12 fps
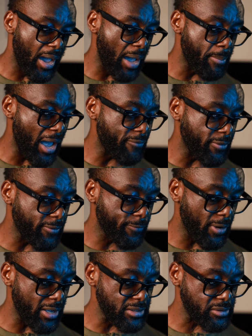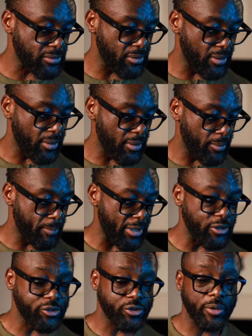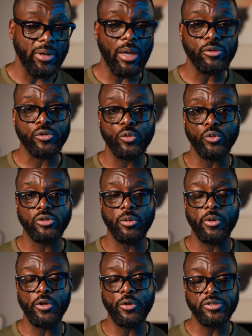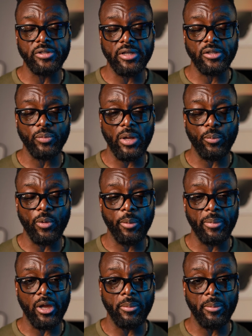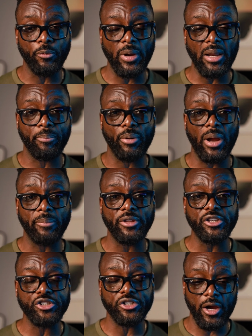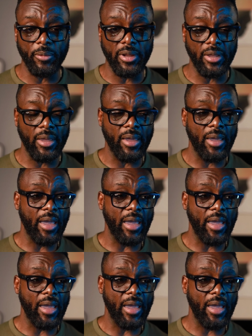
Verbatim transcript: I'm an advocate for us making sure in our schools that we're using it, that we're becoming great at prompt engineering